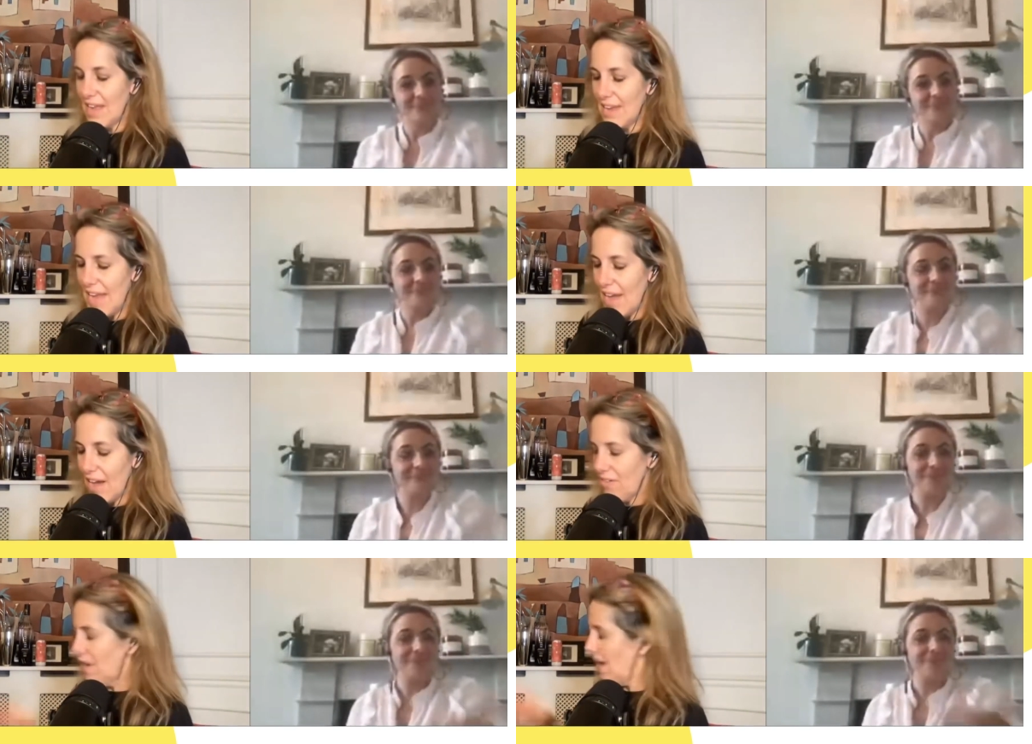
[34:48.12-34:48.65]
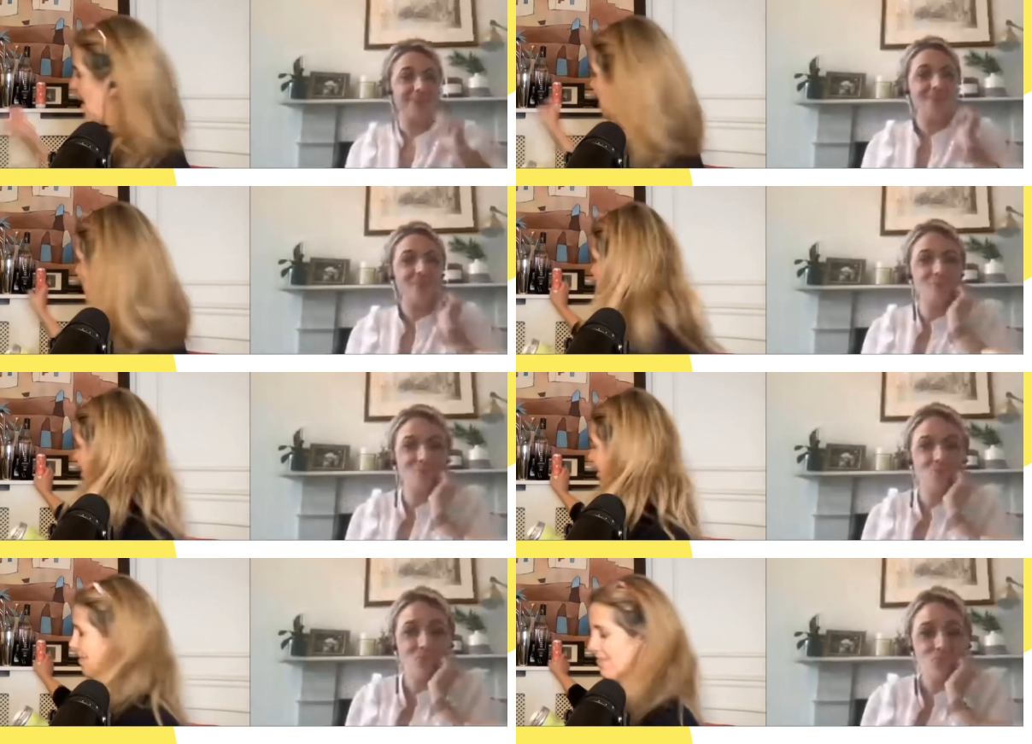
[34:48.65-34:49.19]
Speaker 1: now I
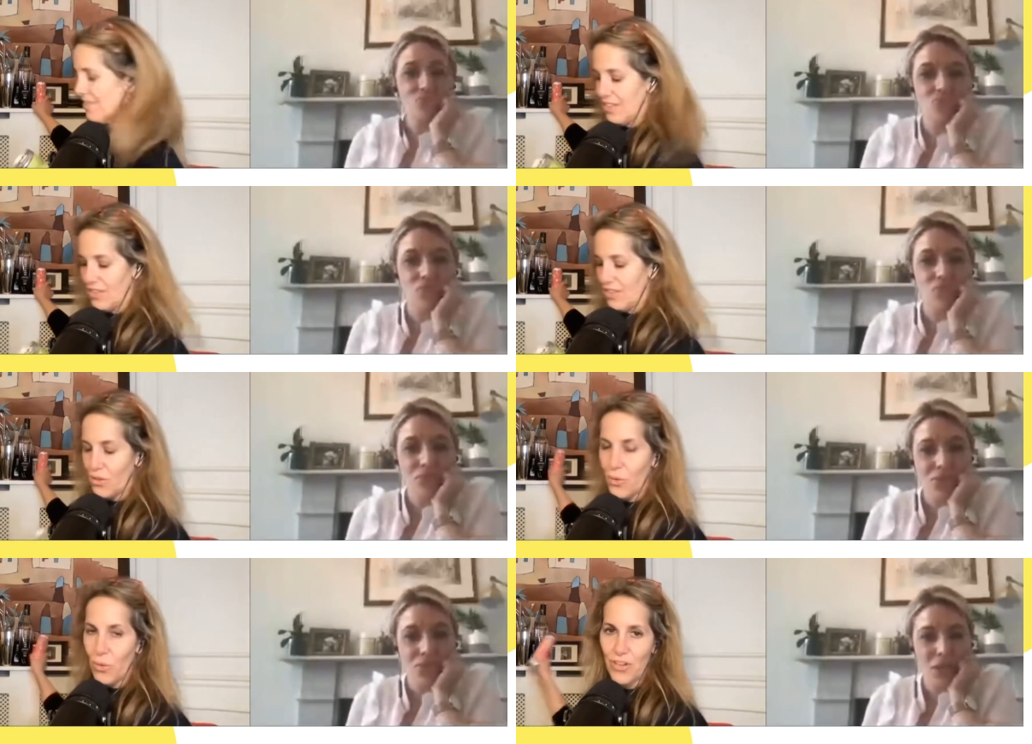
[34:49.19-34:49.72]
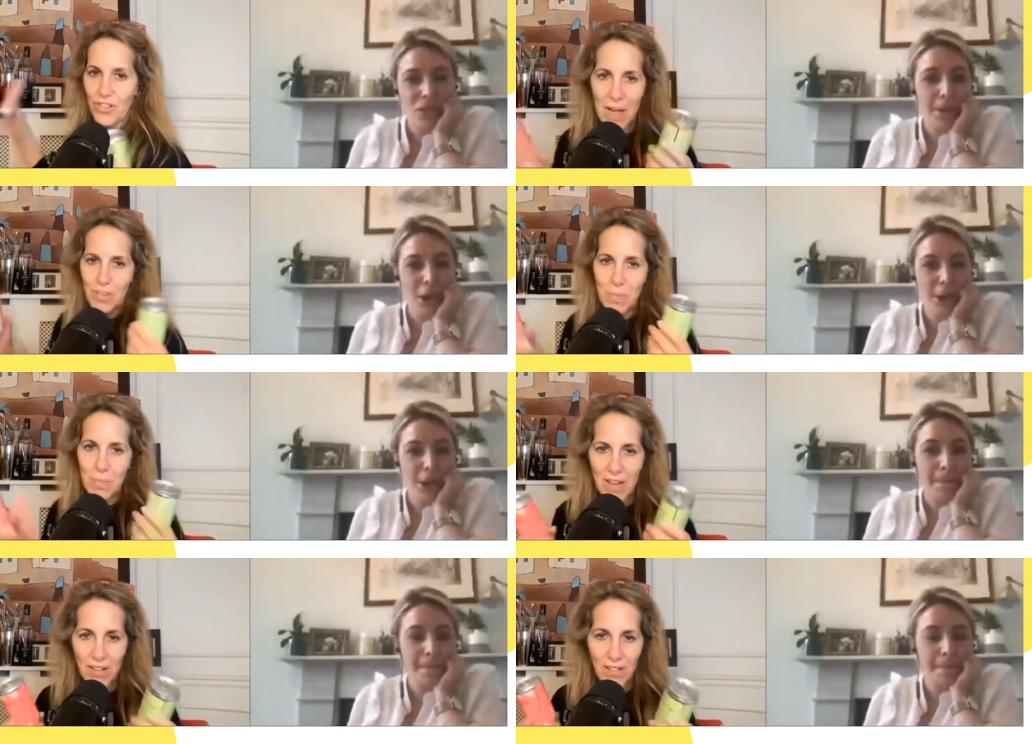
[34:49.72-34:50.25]
have these, these gorgeous
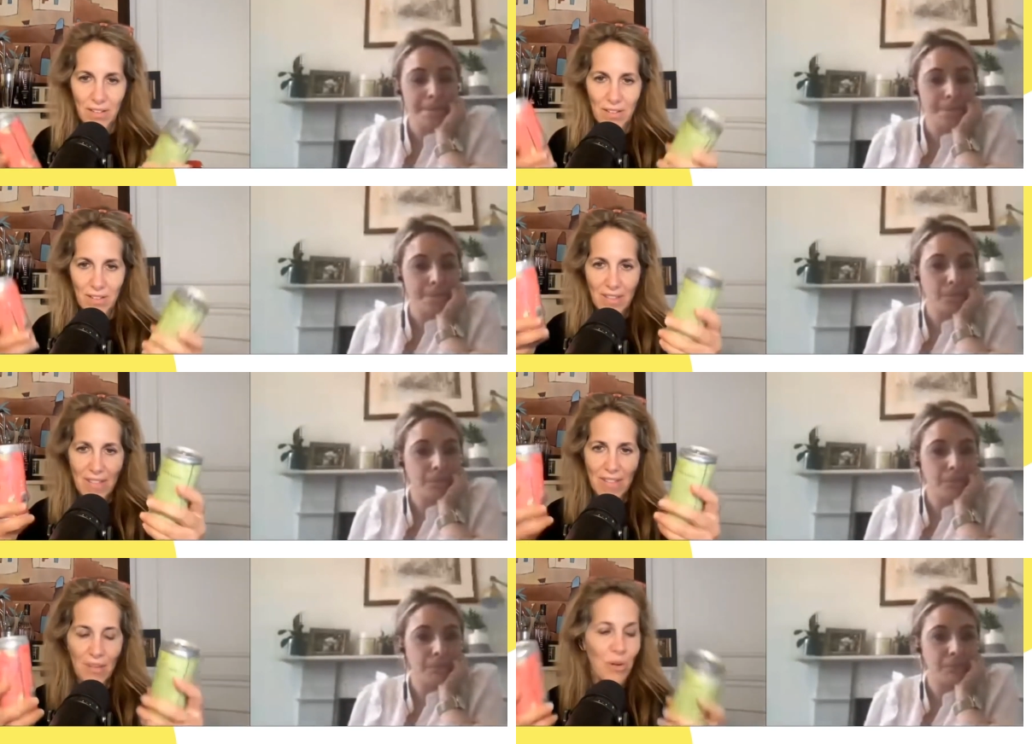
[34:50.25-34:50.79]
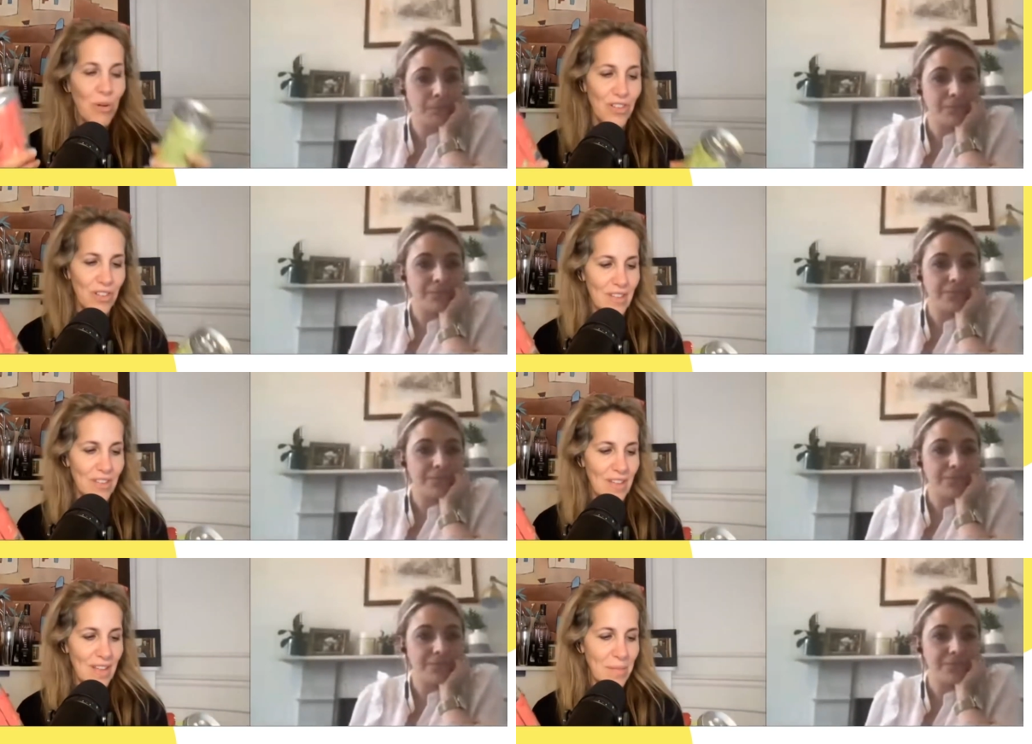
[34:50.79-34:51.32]
bottles, these
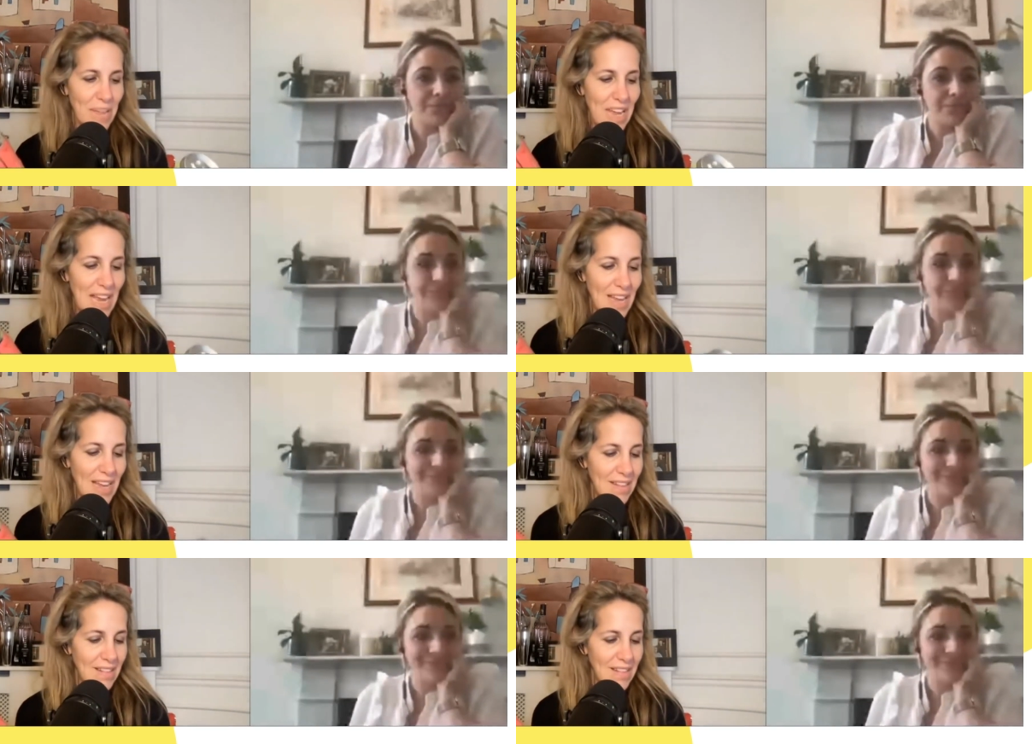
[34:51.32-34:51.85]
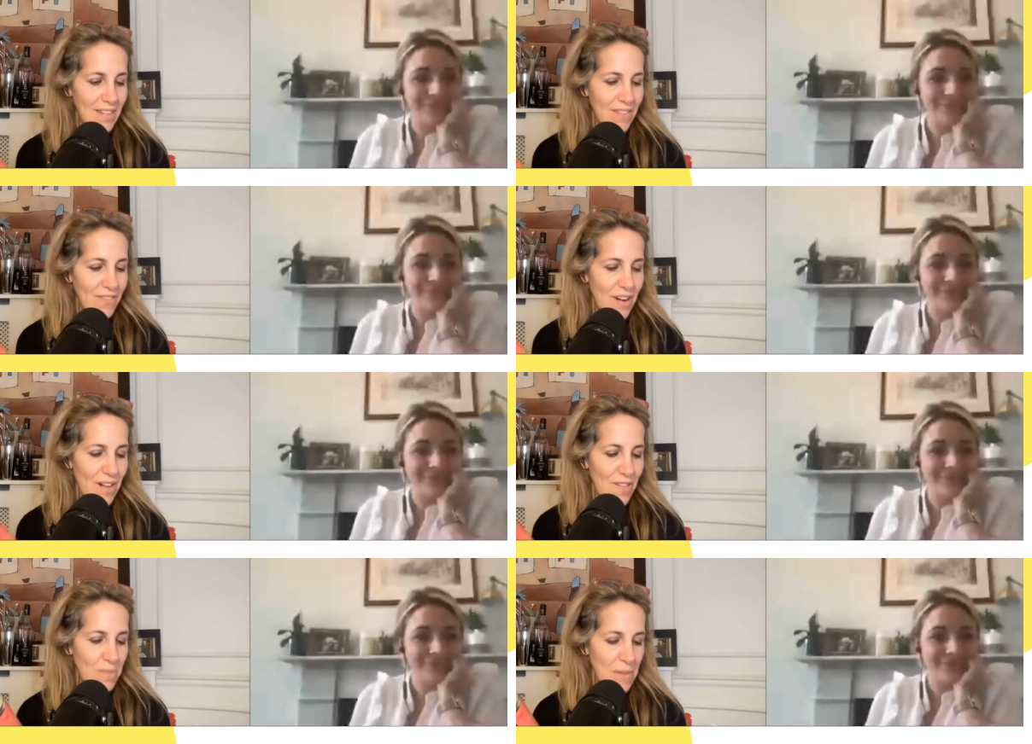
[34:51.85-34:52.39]
gorgeous um, cans in
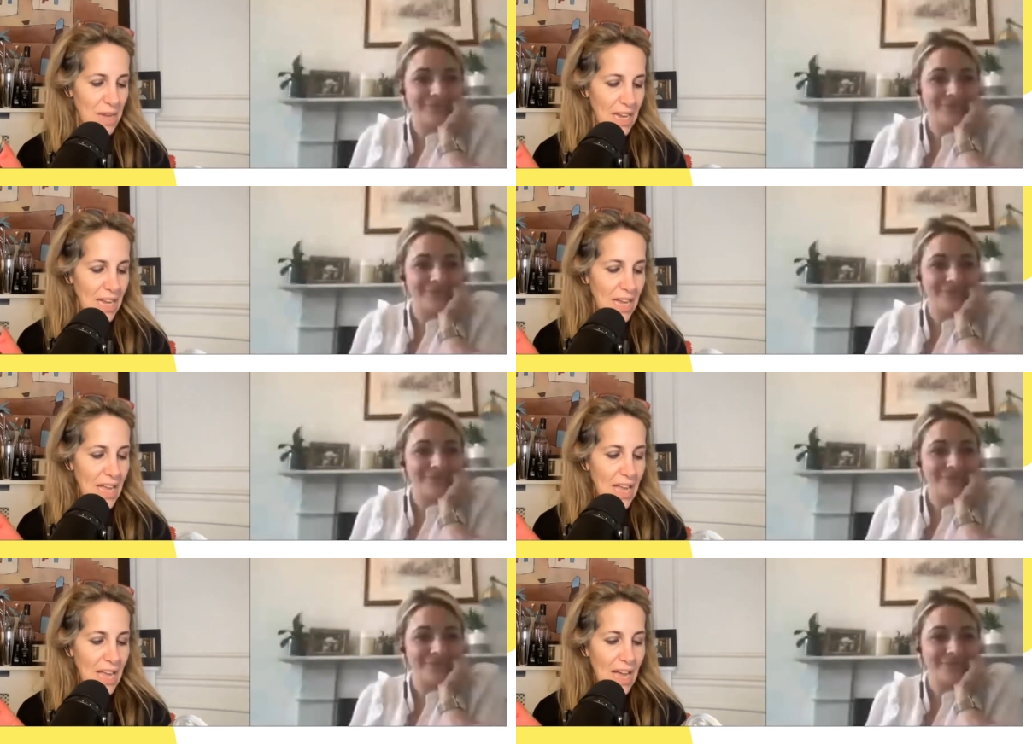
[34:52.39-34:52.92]
front of me.